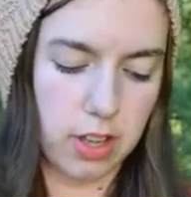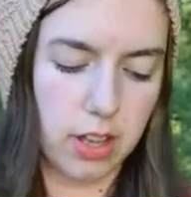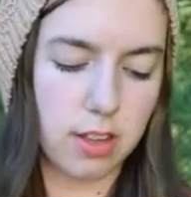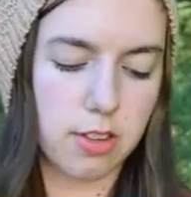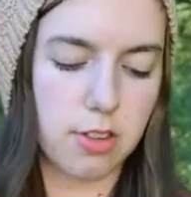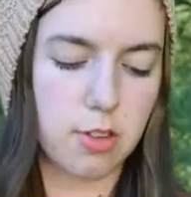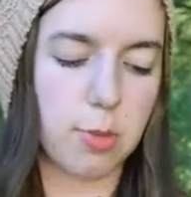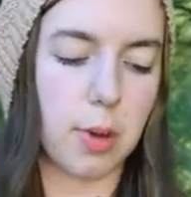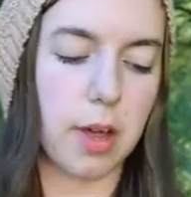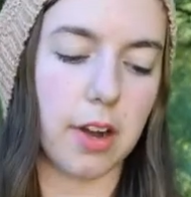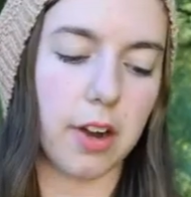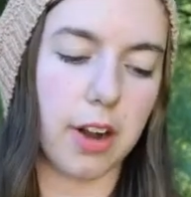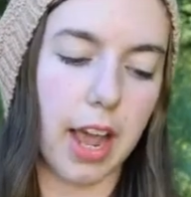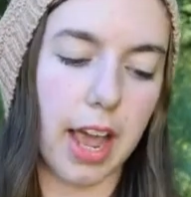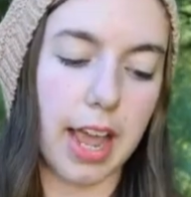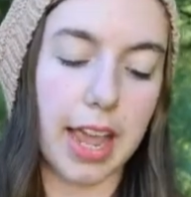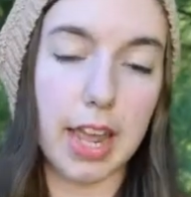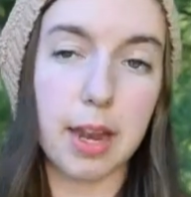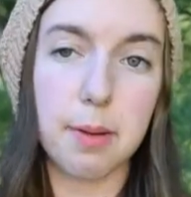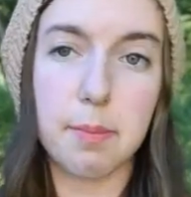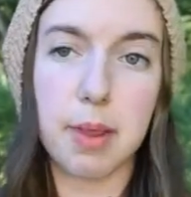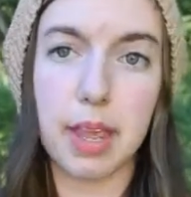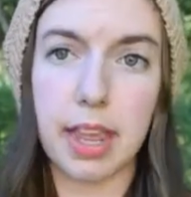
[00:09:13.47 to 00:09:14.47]
a sweater I
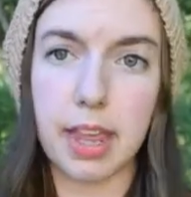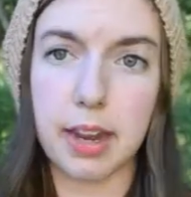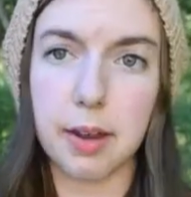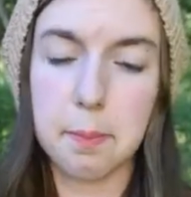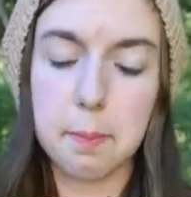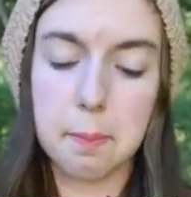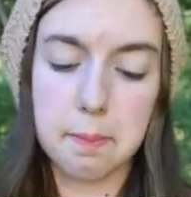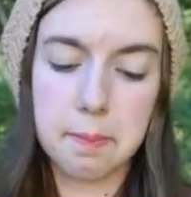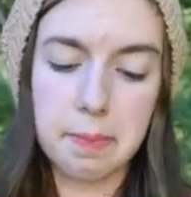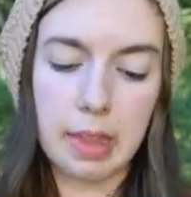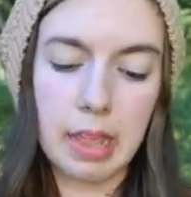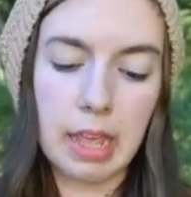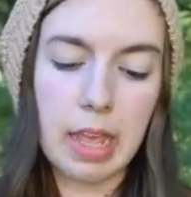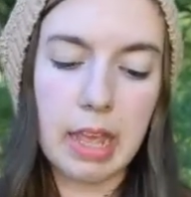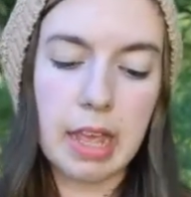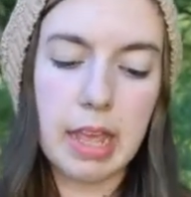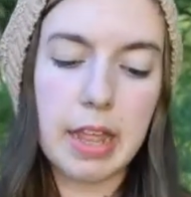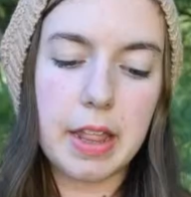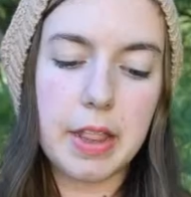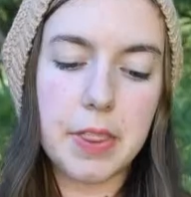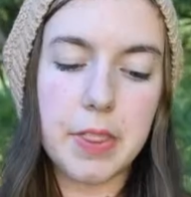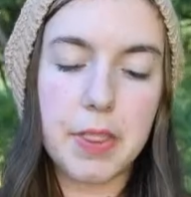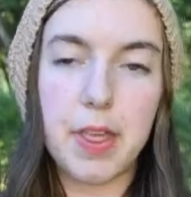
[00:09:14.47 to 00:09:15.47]
had made
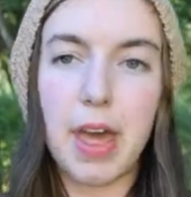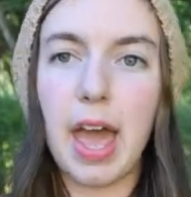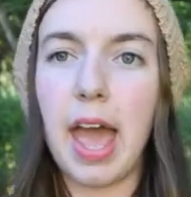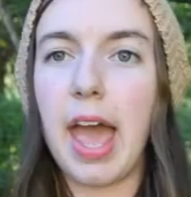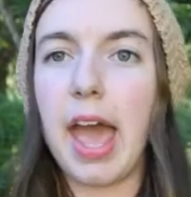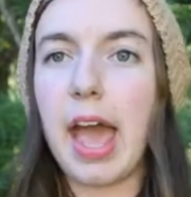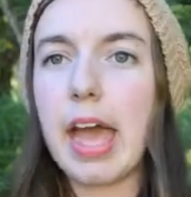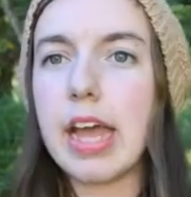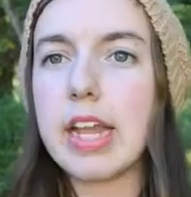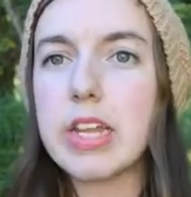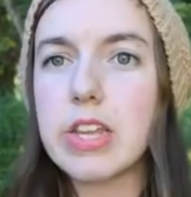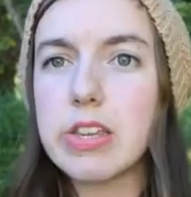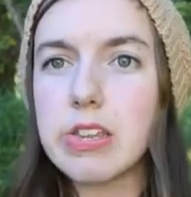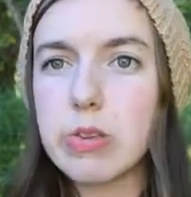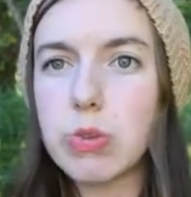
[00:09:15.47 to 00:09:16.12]
that